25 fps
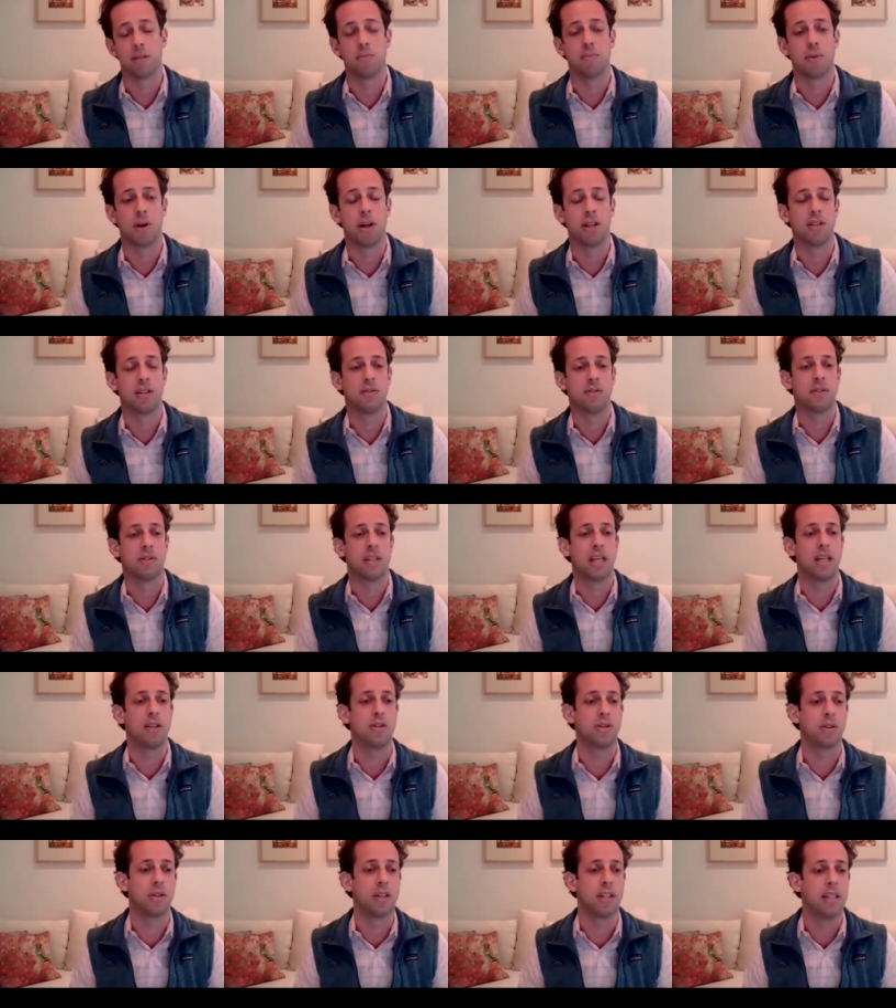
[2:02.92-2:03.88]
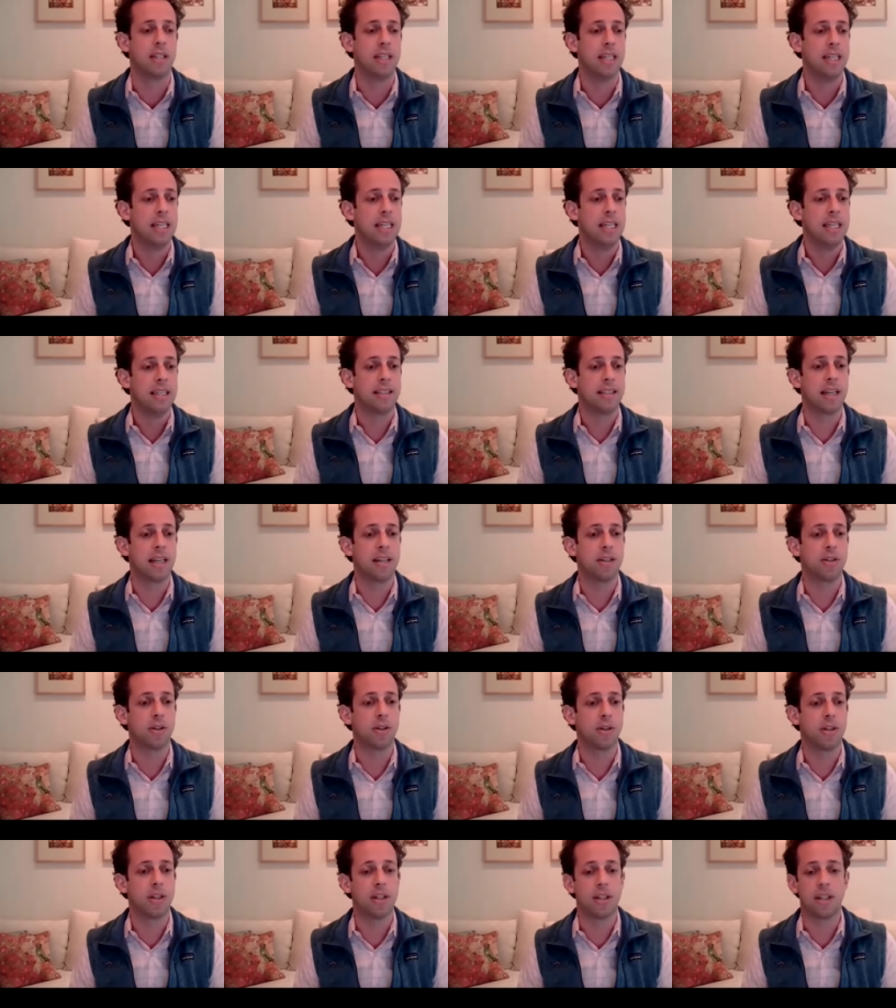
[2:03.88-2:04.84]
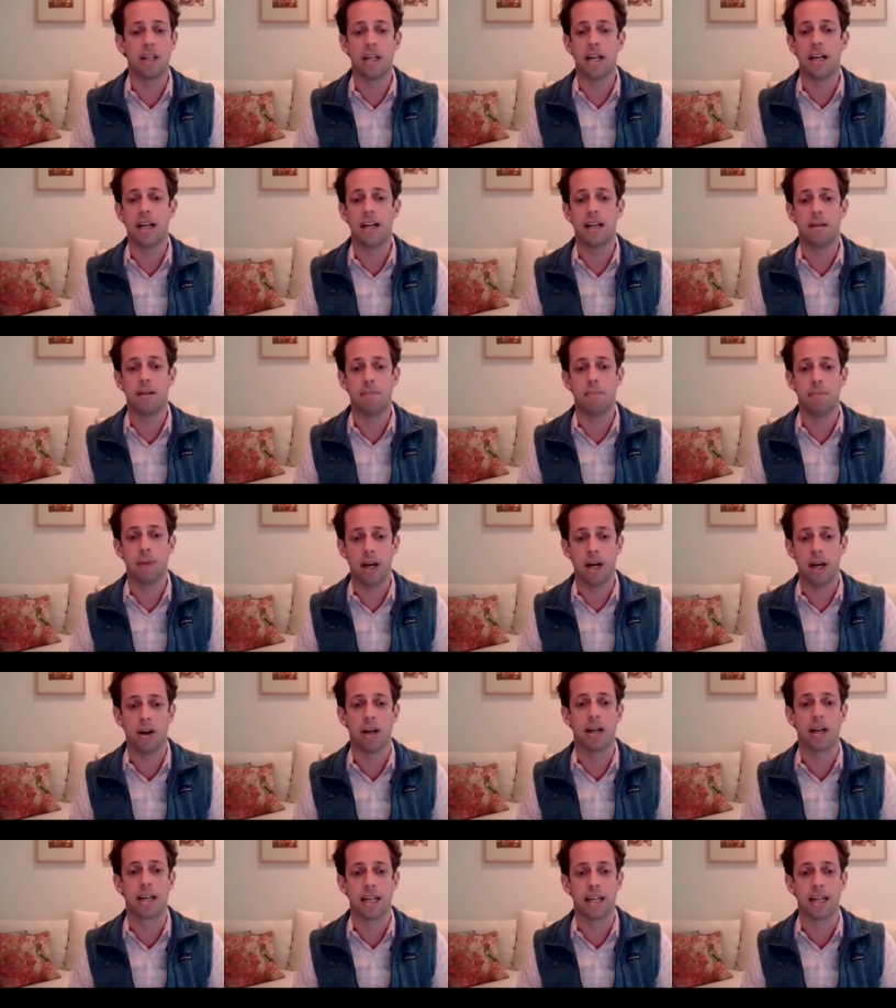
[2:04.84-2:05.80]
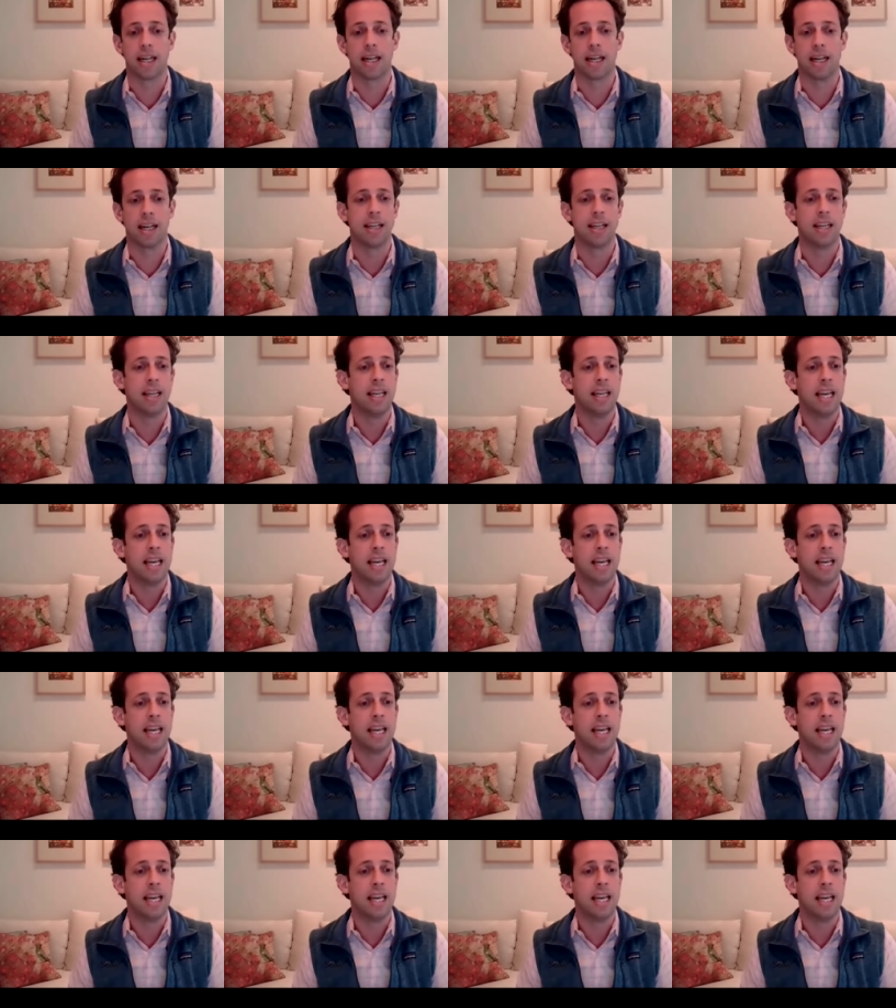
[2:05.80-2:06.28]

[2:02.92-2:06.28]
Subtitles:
as some parts of Central America.